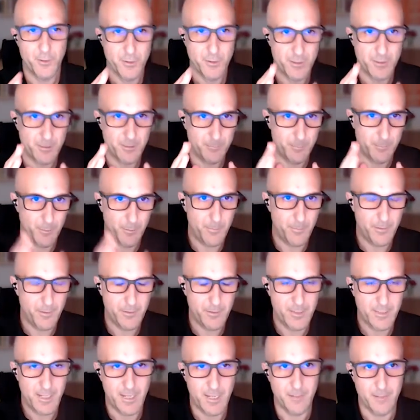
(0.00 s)
the
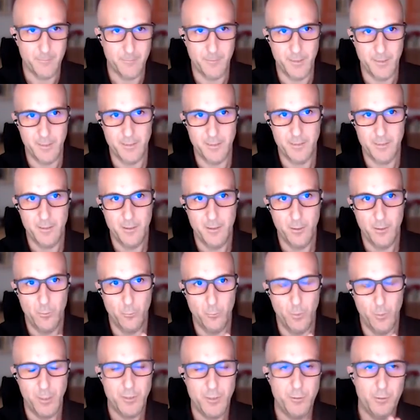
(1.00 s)
proper time is
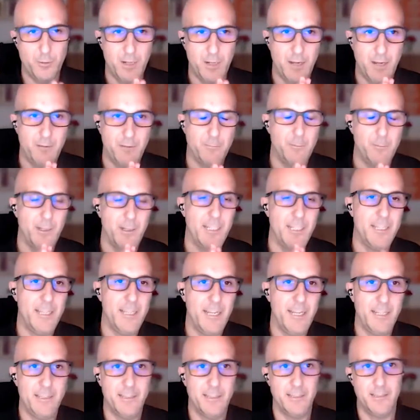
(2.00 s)
once you have
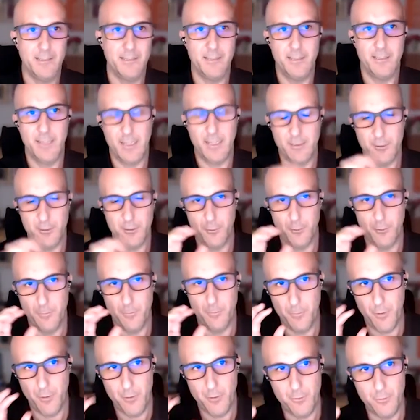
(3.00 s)
validated that your
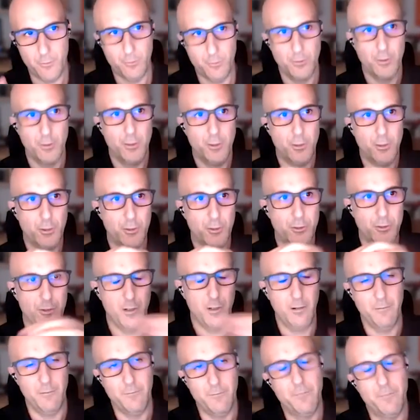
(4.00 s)
product
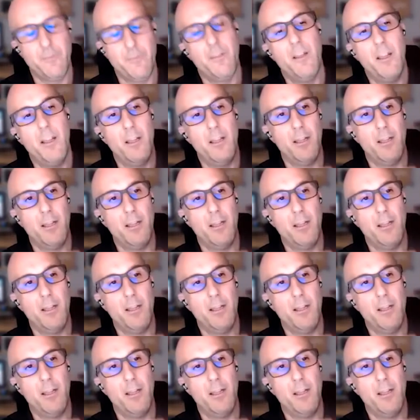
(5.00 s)
solves